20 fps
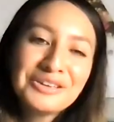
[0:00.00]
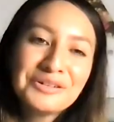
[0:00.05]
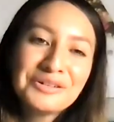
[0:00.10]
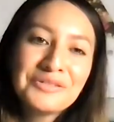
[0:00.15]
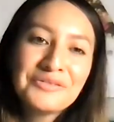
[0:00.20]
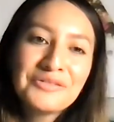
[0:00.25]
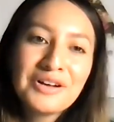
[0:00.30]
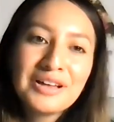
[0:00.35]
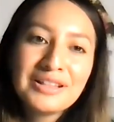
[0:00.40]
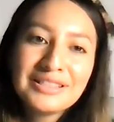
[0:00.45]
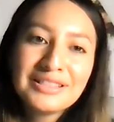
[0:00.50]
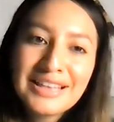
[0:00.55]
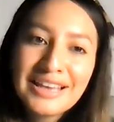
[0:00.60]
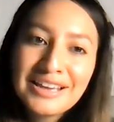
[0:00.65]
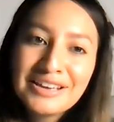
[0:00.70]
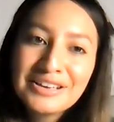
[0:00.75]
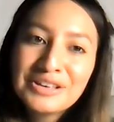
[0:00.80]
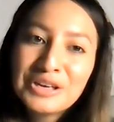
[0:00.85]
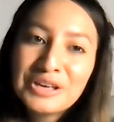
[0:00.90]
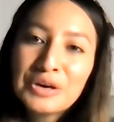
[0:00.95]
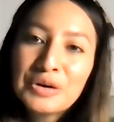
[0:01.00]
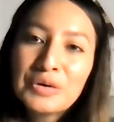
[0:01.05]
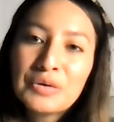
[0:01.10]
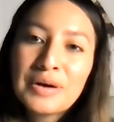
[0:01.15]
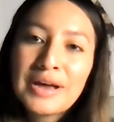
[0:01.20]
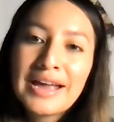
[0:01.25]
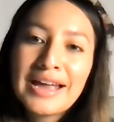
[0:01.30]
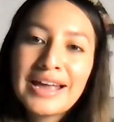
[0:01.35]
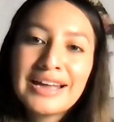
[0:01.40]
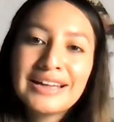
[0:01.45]
you, Yvonne. Thank you.
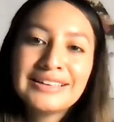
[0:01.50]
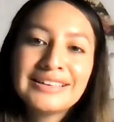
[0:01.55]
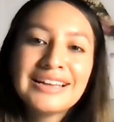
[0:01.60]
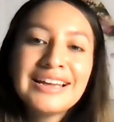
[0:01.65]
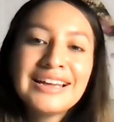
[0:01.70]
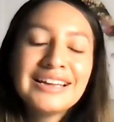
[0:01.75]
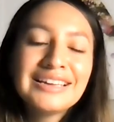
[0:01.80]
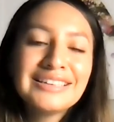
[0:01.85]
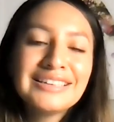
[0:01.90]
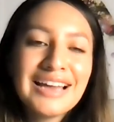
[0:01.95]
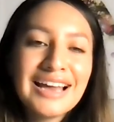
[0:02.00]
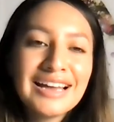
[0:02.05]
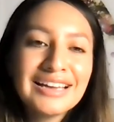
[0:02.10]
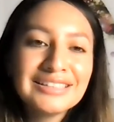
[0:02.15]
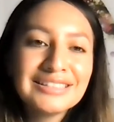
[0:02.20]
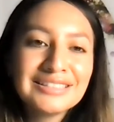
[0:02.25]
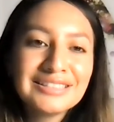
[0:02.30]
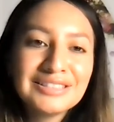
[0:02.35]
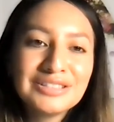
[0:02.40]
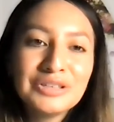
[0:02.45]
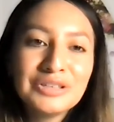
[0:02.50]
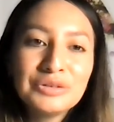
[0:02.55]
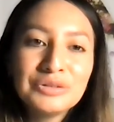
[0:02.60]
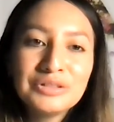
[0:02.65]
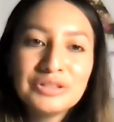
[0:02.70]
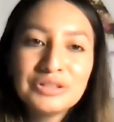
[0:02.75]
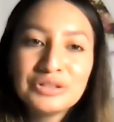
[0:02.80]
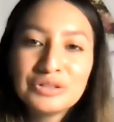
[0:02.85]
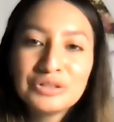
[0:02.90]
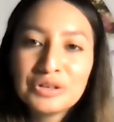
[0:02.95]
And yes, you
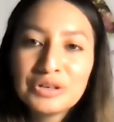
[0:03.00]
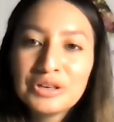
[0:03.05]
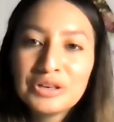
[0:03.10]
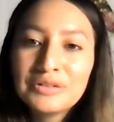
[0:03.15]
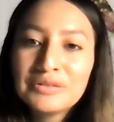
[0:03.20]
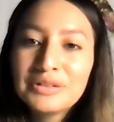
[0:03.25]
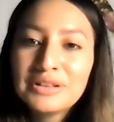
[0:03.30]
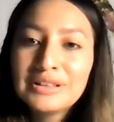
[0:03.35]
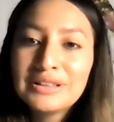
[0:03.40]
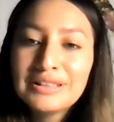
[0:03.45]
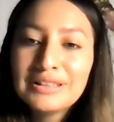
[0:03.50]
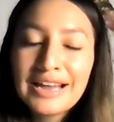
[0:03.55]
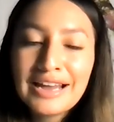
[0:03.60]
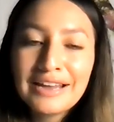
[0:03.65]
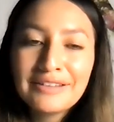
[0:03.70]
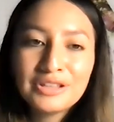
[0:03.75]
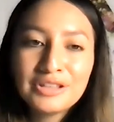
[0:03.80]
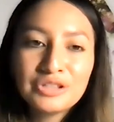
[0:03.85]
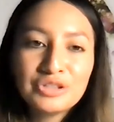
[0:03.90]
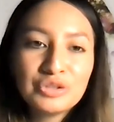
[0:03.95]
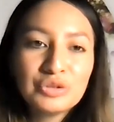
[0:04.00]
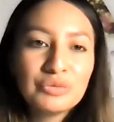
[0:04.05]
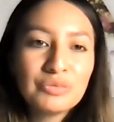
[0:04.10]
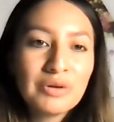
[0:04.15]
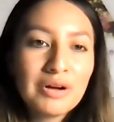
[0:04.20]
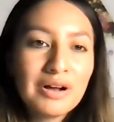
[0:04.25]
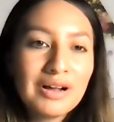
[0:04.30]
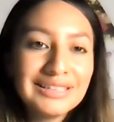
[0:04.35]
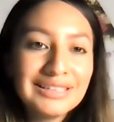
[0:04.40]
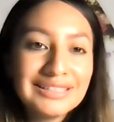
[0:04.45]
deserve the life that you want.